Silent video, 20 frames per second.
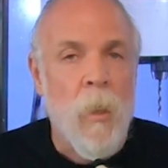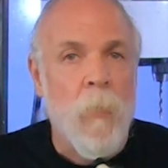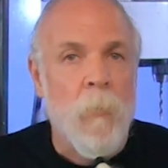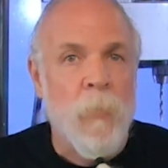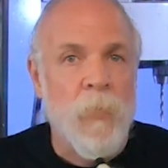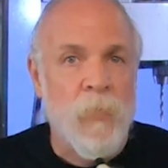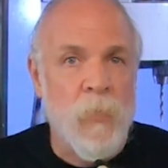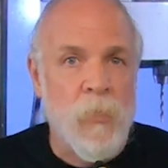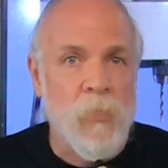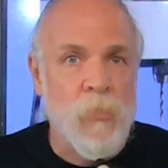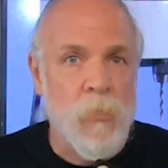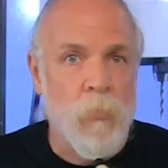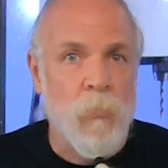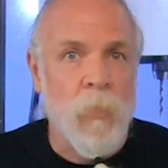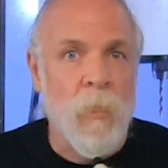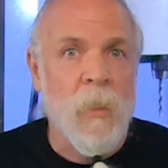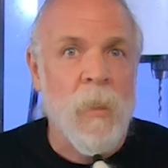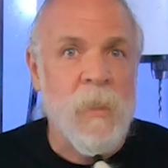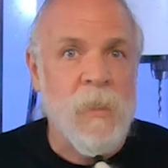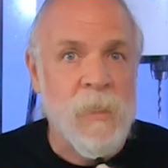But there's a
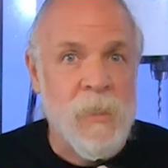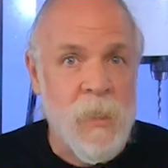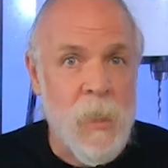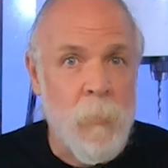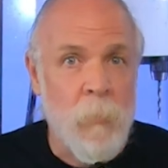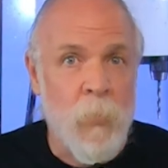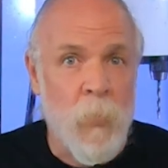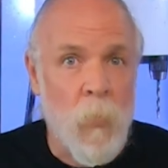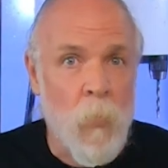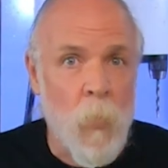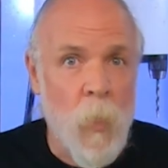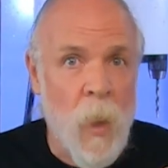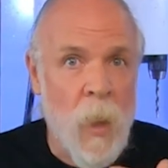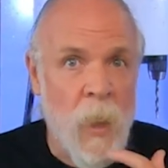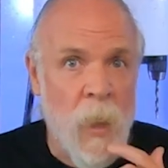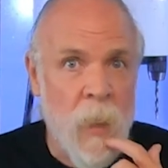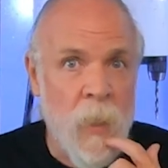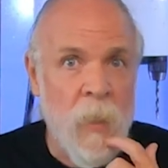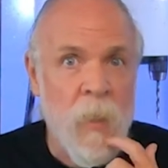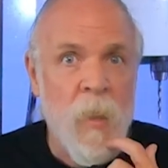really simple
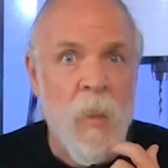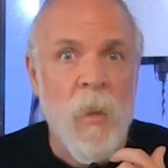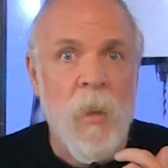way